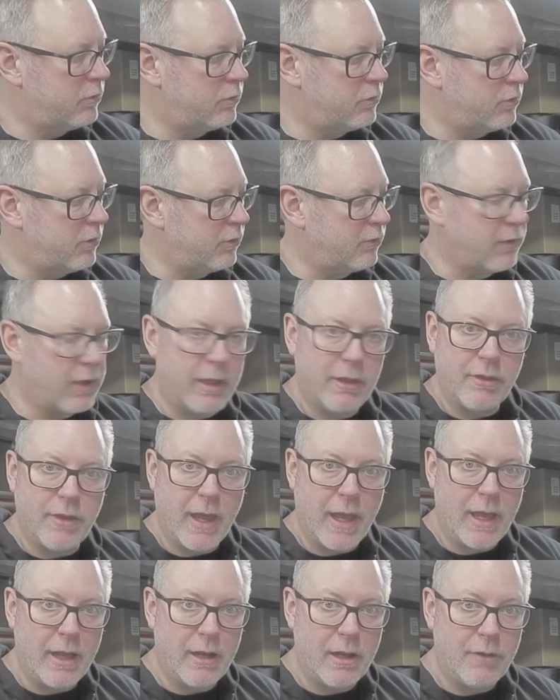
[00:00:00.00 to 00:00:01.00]
Just like
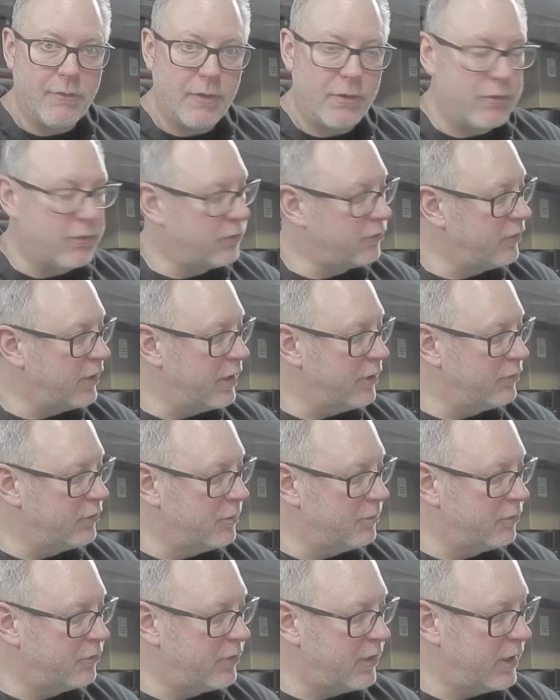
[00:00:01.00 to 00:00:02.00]
that if it's a snare
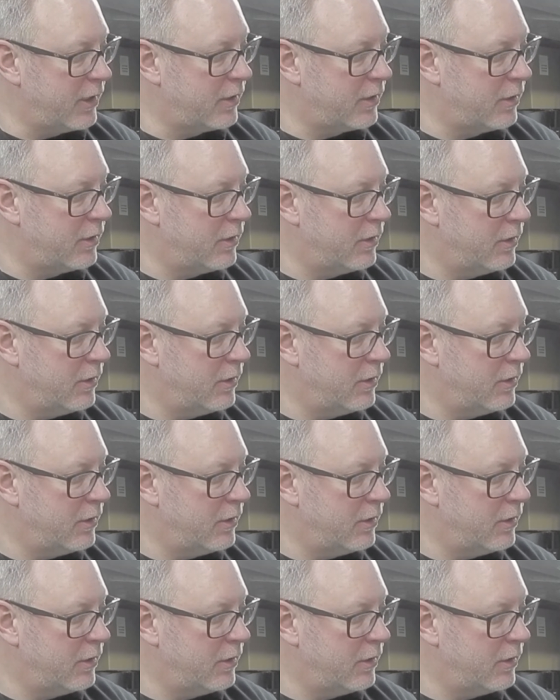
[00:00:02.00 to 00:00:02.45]
drum stick.